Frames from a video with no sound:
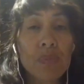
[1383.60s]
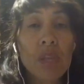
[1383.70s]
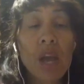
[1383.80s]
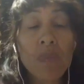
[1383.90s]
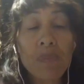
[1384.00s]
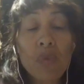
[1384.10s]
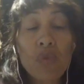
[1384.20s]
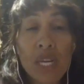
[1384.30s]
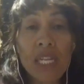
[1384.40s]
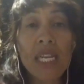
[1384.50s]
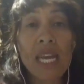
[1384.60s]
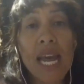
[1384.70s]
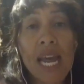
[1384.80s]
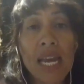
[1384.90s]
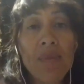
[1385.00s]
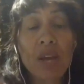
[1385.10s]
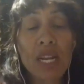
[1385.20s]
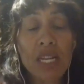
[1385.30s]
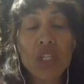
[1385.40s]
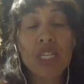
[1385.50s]
I really
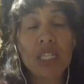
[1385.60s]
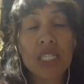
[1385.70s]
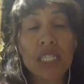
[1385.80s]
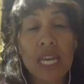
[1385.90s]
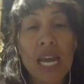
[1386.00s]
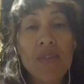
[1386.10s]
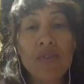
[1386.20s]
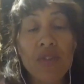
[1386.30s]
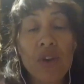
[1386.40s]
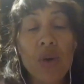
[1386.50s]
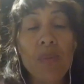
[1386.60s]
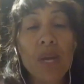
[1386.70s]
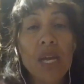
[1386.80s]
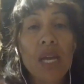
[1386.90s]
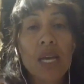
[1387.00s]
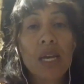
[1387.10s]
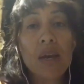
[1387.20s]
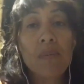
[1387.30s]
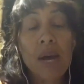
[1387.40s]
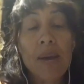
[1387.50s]
initially just came from
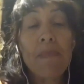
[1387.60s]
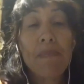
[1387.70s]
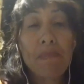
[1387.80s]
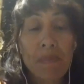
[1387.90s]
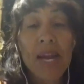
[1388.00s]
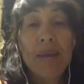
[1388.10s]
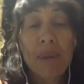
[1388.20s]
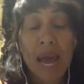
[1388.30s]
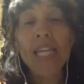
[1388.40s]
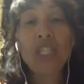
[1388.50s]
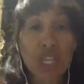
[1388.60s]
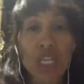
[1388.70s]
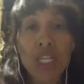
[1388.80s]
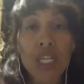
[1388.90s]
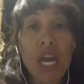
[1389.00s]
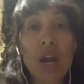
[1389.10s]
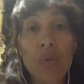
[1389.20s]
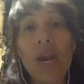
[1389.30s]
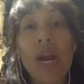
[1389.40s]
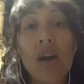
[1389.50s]
my passion
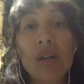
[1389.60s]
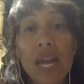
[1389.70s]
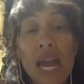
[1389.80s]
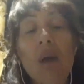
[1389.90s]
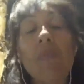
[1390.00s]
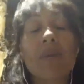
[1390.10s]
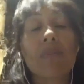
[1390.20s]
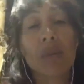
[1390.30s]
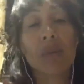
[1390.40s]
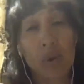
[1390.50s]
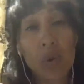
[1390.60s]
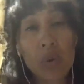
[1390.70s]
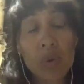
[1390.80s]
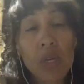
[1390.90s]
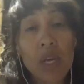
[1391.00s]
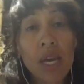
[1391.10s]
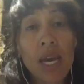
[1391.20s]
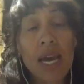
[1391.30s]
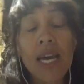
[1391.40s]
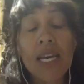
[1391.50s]
around helping people.
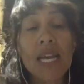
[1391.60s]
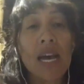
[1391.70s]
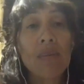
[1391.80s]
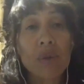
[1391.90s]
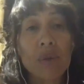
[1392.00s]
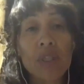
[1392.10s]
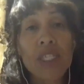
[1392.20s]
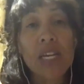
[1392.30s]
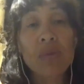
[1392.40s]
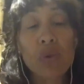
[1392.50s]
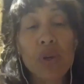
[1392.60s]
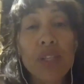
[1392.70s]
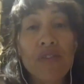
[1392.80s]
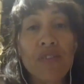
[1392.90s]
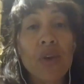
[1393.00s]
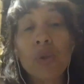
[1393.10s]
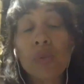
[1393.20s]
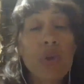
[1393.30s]
And because I work in the field, and